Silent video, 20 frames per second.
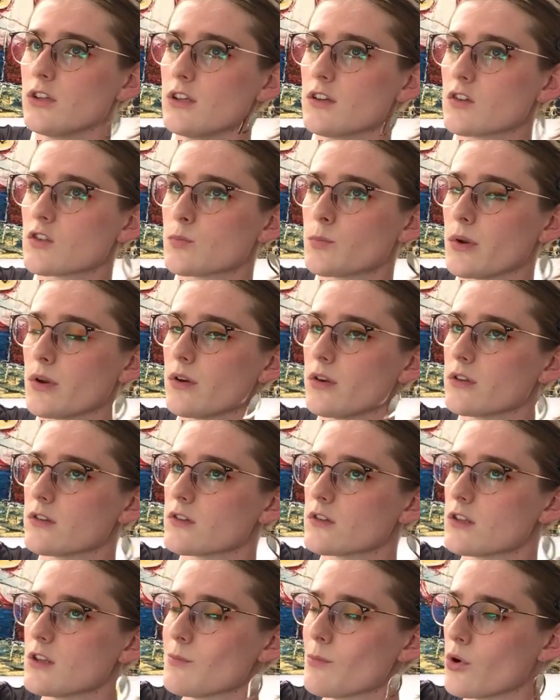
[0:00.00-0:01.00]

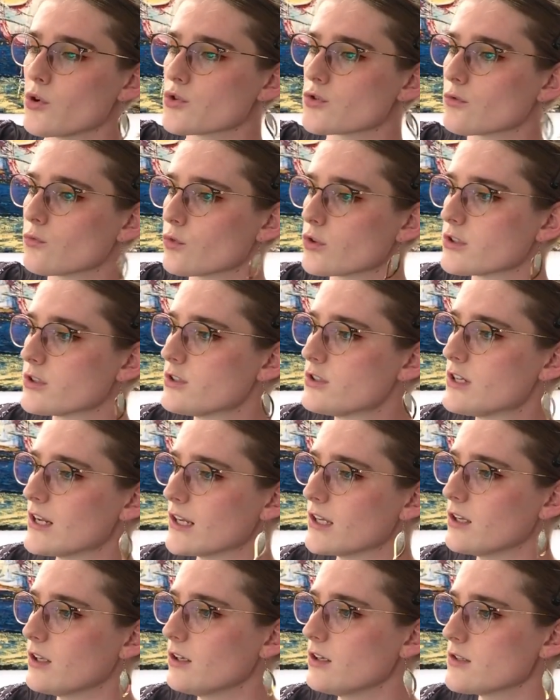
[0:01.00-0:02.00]
experienced the most
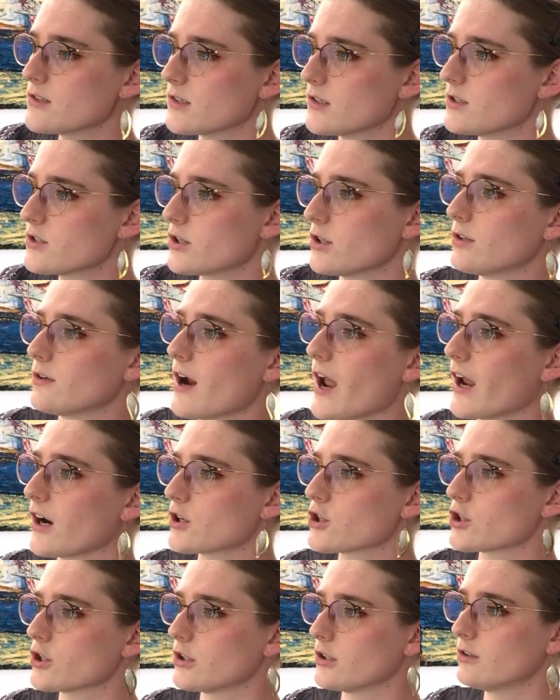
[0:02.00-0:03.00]
ridiculous
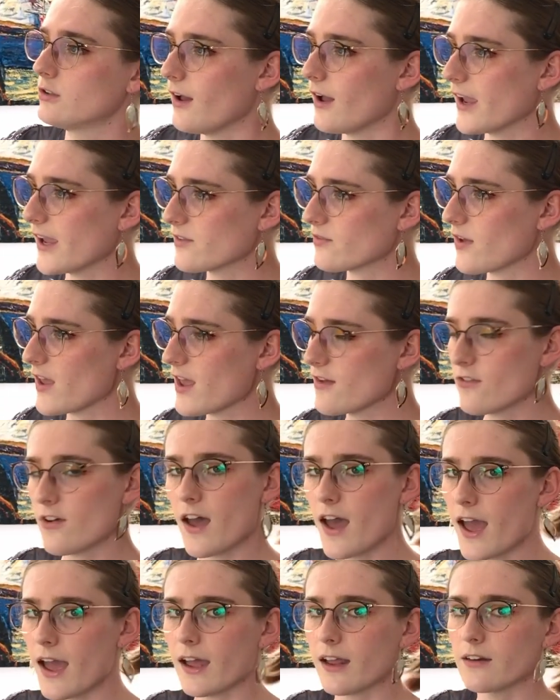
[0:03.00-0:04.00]
interaction I have ever
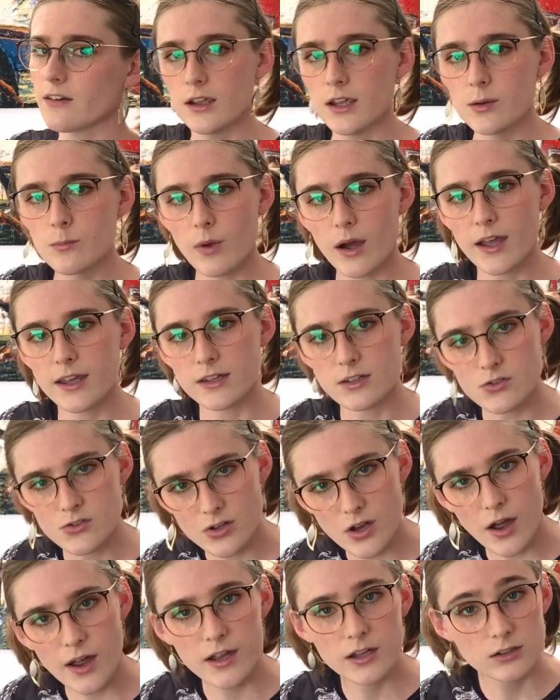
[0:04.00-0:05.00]
had in my
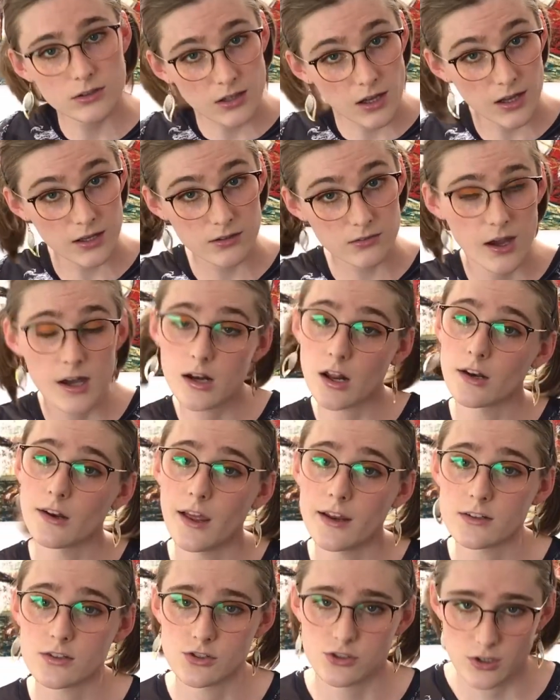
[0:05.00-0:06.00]
entire life, and I'd
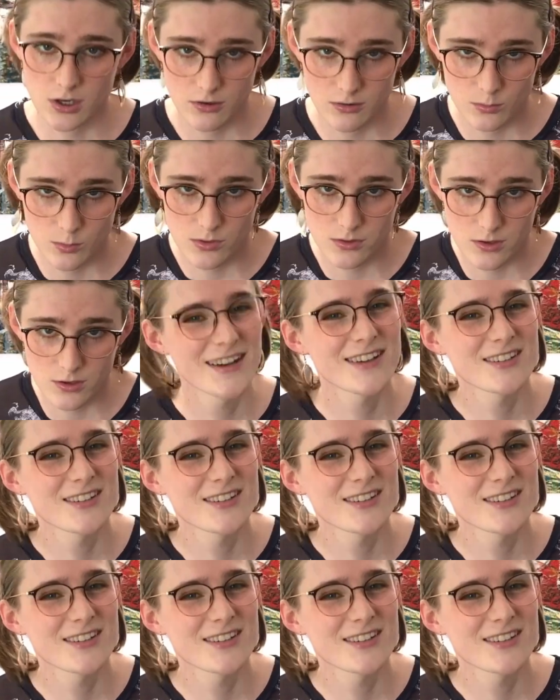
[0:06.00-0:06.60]
like to share it with you.